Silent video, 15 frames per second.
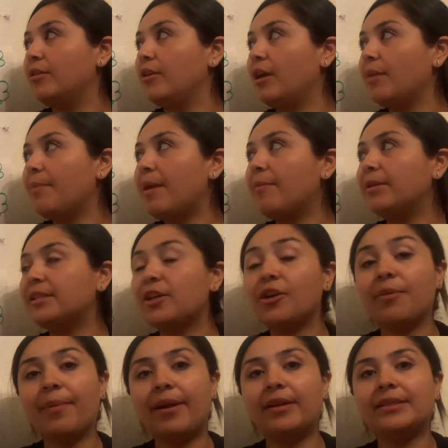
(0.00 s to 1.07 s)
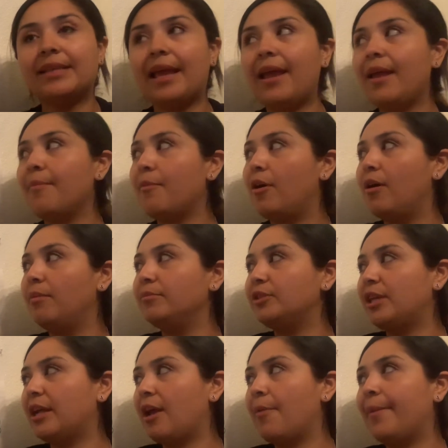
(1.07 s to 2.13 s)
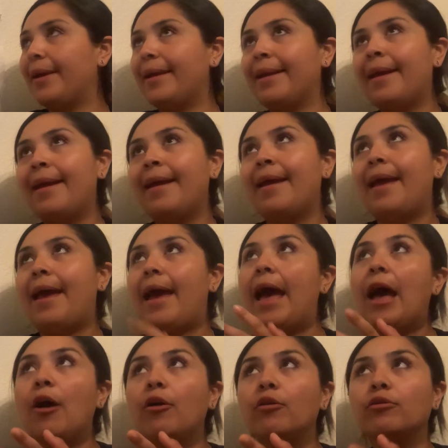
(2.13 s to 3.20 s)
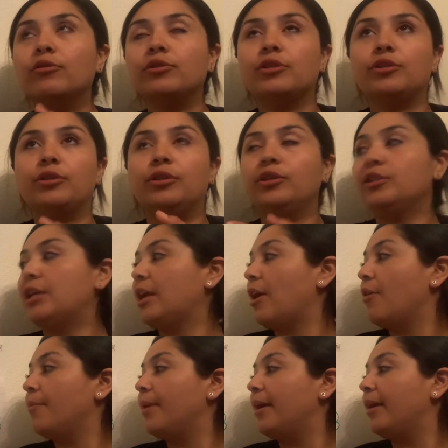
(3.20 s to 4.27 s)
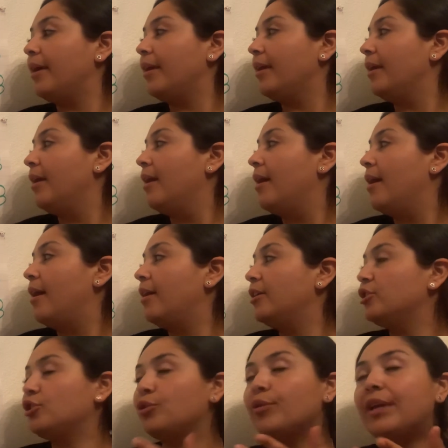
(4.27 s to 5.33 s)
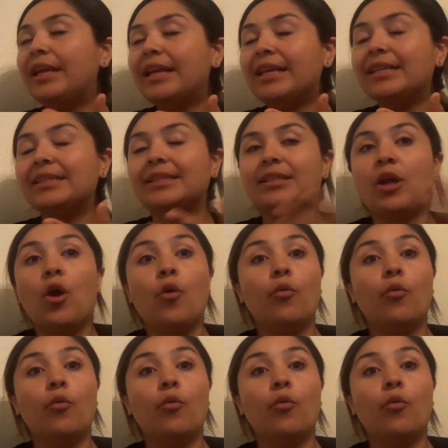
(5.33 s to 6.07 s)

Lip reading: You got to be able to tell your parents, hey, Mom, check out my house, or check out my trees,